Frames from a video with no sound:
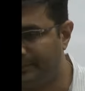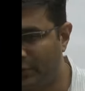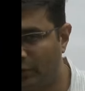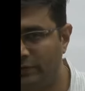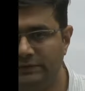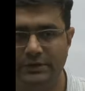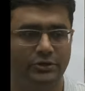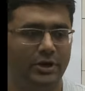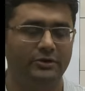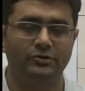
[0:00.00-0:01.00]
pro,
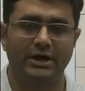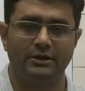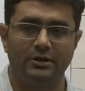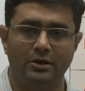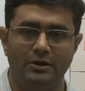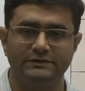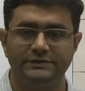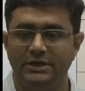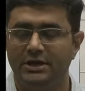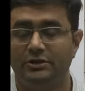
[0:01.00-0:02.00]
you have to write cons,
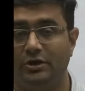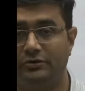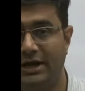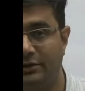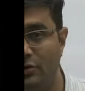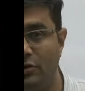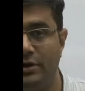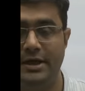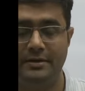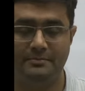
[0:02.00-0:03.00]
you have to write
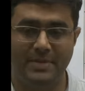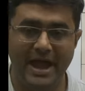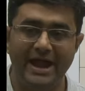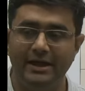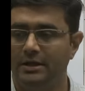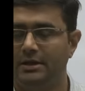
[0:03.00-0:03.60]
good, bad,